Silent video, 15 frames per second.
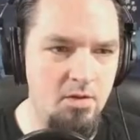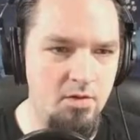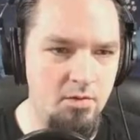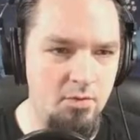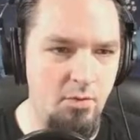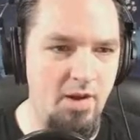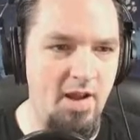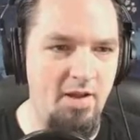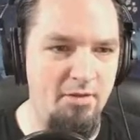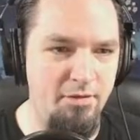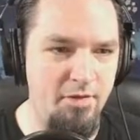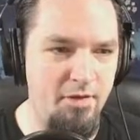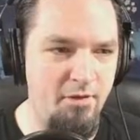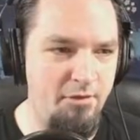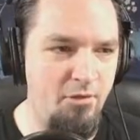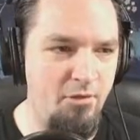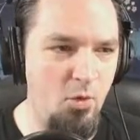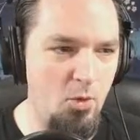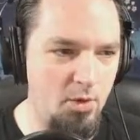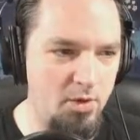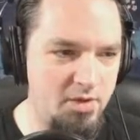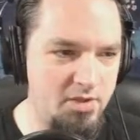We have
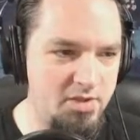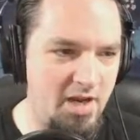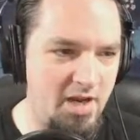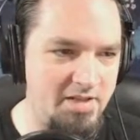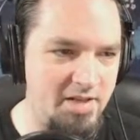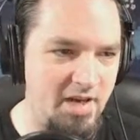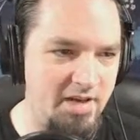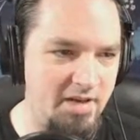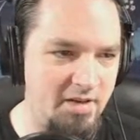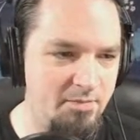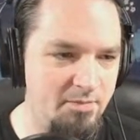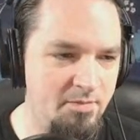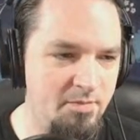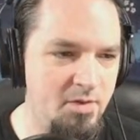4 titanium.